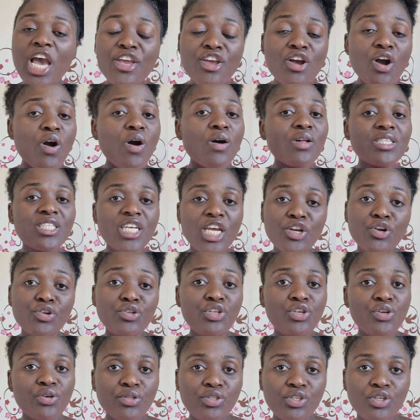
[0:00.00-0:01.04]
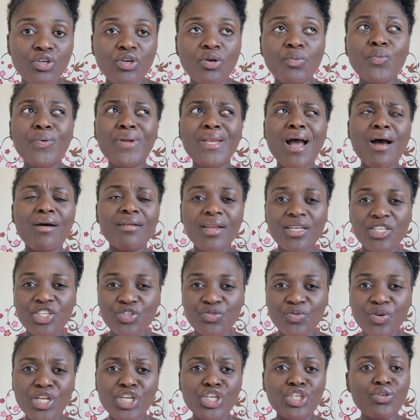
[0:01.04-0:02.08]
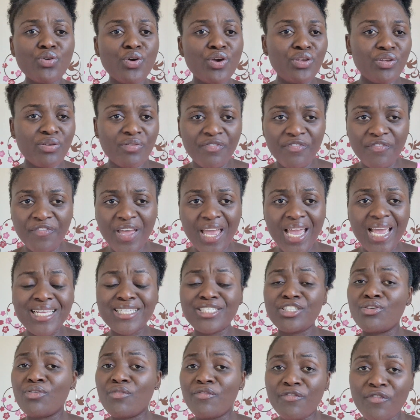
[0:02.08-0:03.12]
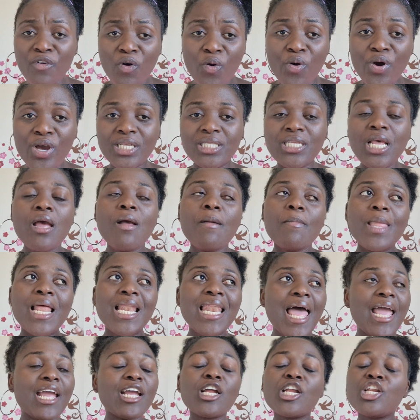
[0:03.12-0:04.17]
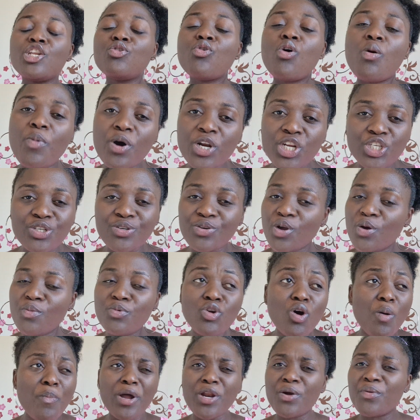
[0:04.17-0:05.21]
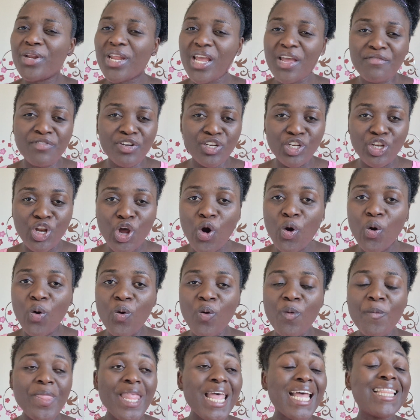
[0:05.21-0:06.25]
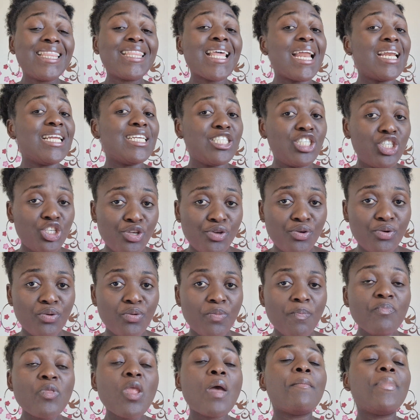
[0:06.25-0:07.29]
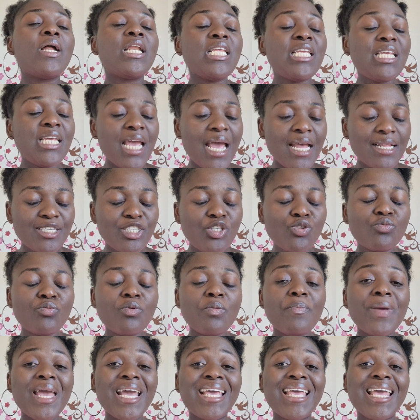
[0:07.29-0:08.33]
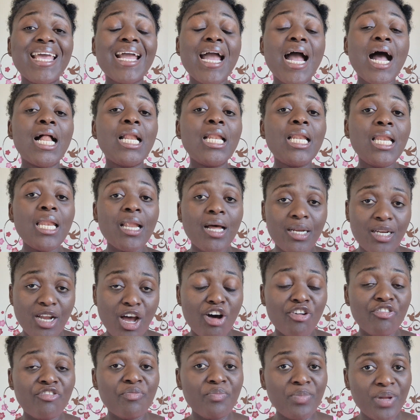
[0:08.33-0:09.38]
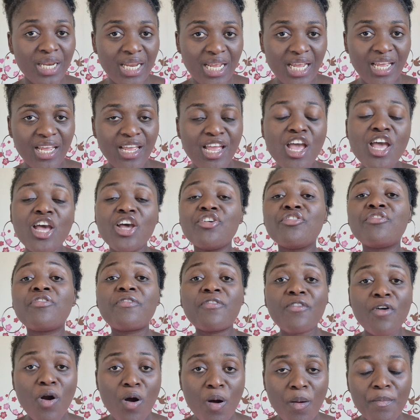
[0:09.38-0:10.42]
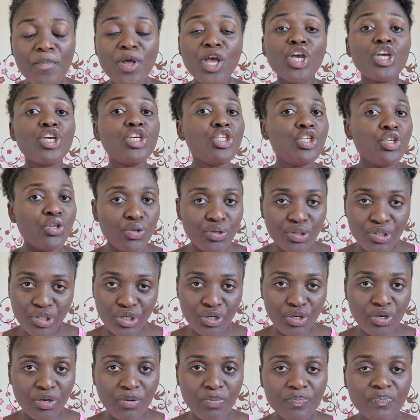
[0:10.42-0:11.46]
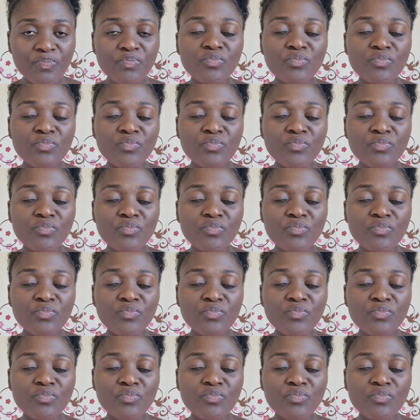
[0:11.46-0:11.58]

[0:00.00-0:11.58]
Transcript: your content on YouTube without necessarily showing your face, your voice. Like nobody would even know that it's you, but yet you'll be making a lot of money from YouTube.